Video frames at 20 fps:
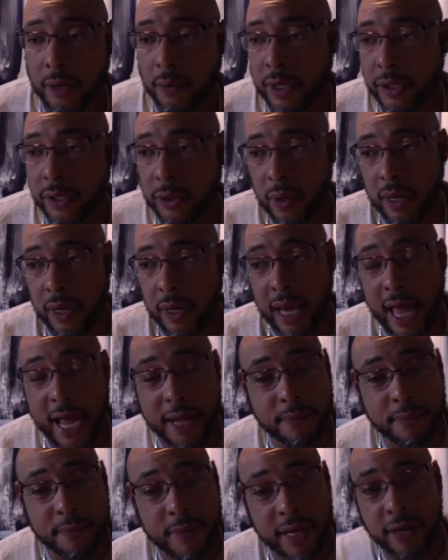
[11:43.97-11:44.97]
We'll do a
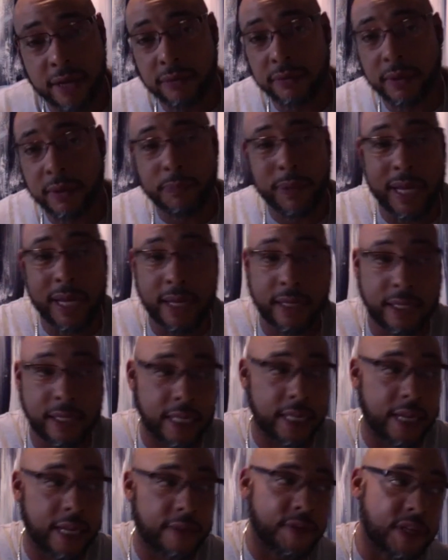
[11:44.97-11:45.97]
light meal,
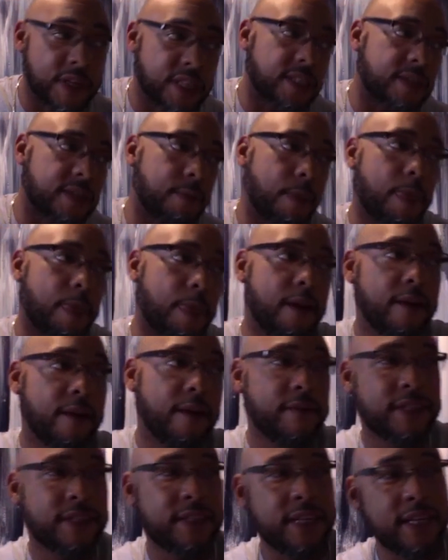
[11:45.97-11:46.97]
depending. If
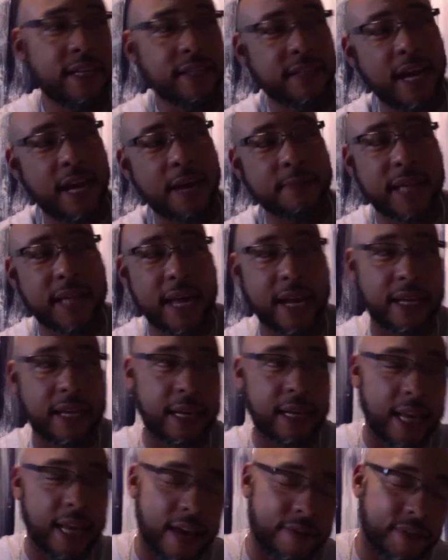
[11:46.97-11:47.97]
his tea time's like
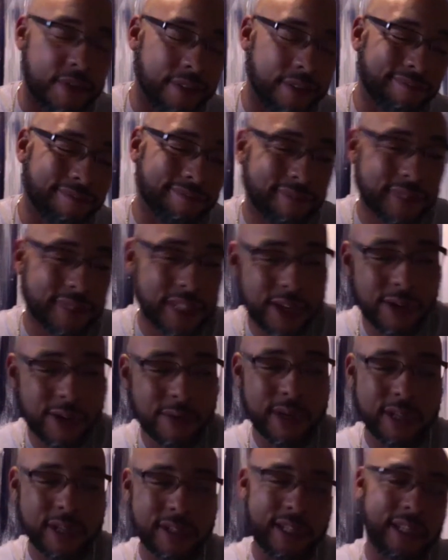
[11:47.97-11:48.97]
11,
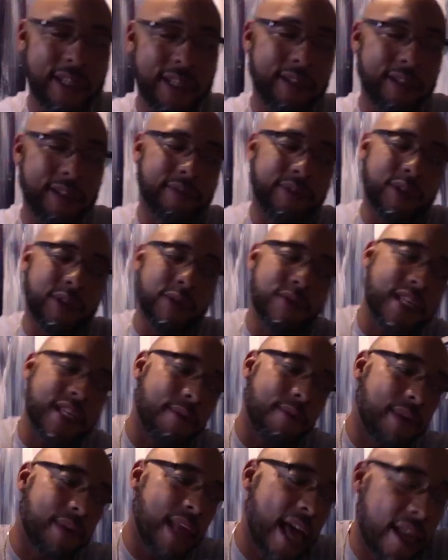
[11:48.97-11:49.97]
we usually do
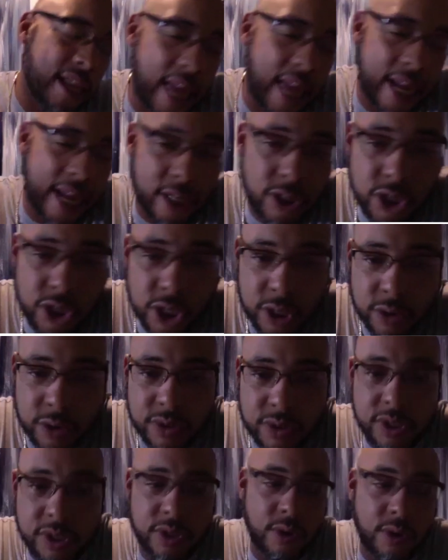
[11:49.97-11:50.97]
something light, like a
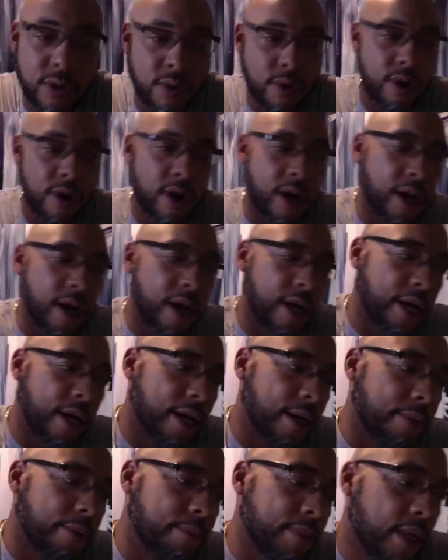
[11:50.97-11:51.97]
juice
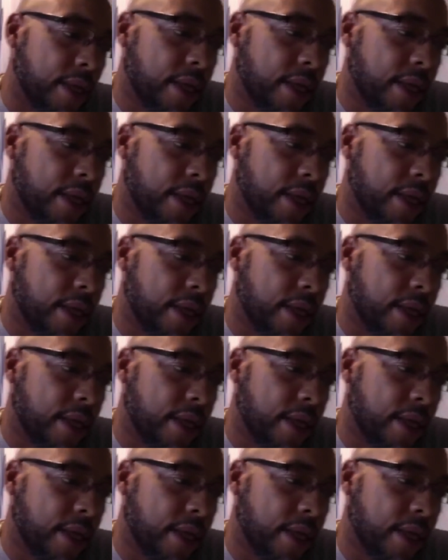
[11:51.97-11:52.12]
or